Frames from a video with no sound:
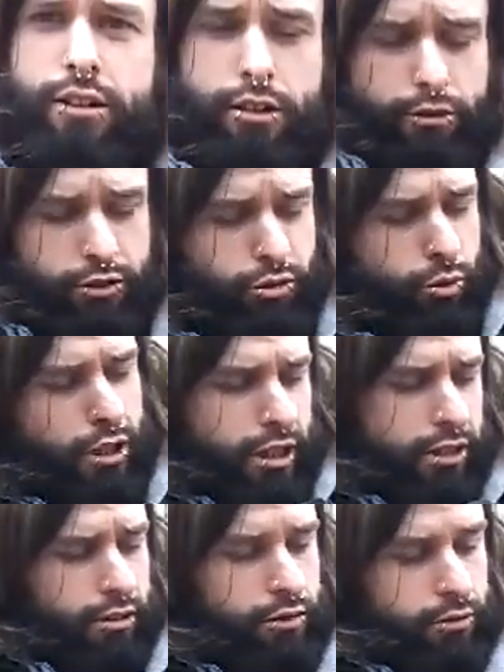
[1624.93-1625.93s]
you know, it's
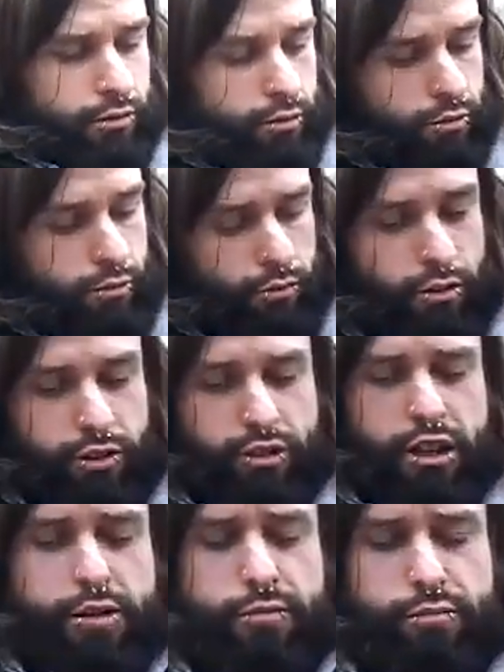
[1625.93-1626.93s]
okay. It's
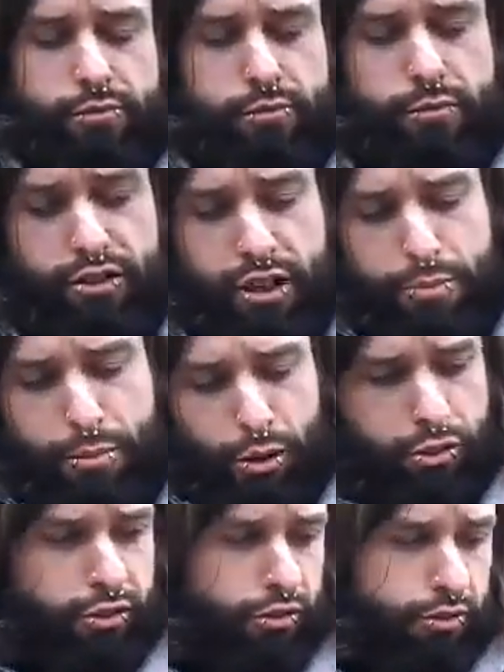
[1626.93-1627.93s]
not
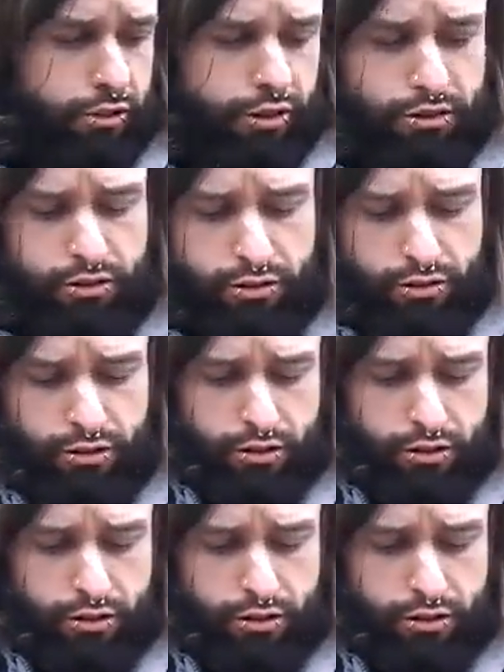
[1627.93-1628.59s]
personal or nothing.